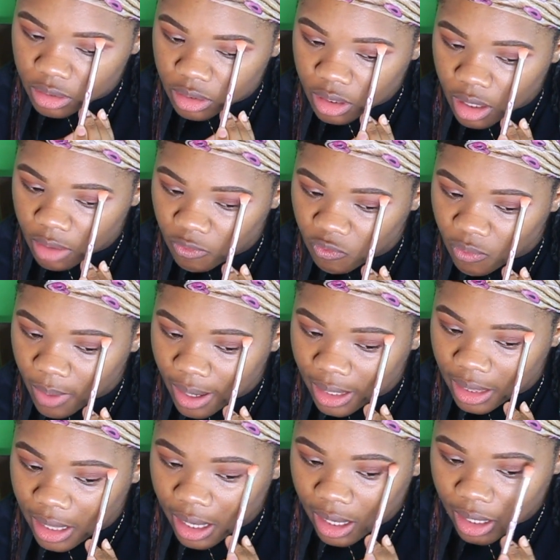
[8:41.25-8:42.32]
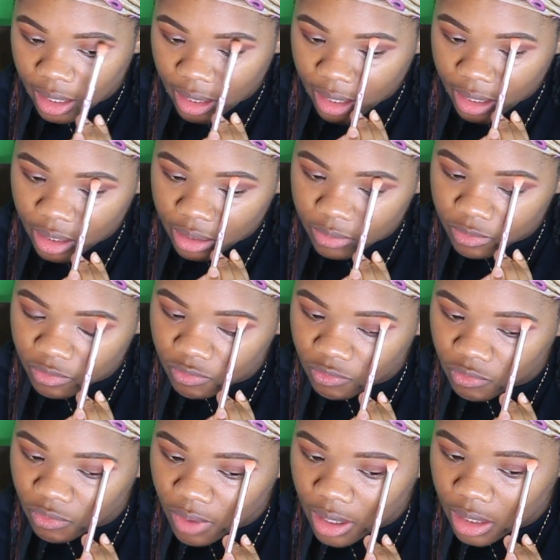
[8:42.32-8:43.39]
and voila, like
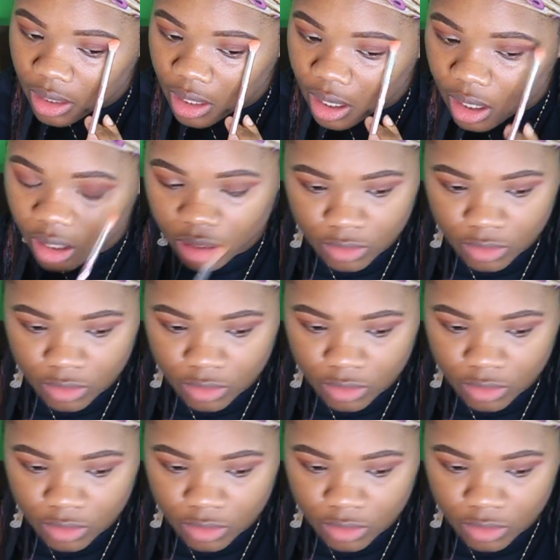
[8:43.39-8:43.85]
voila.